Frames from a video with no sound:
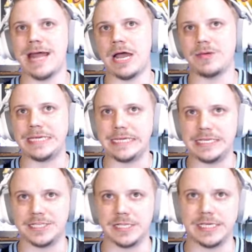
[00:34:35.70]
now
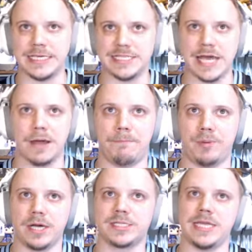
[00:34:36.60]
easily. He's at a
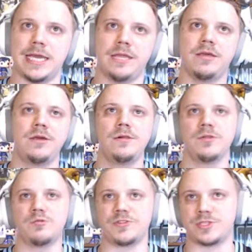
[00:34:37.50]
buck 10
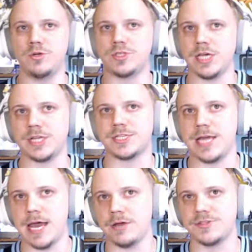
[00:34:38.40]
with two
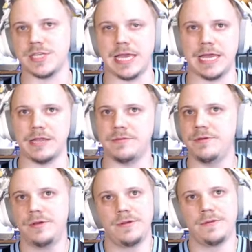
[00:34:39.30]
touchdowns, and
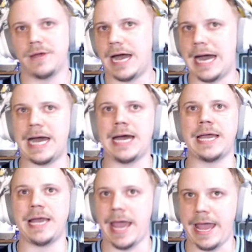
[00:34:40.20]

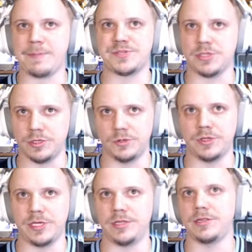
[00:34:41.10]
I absolutely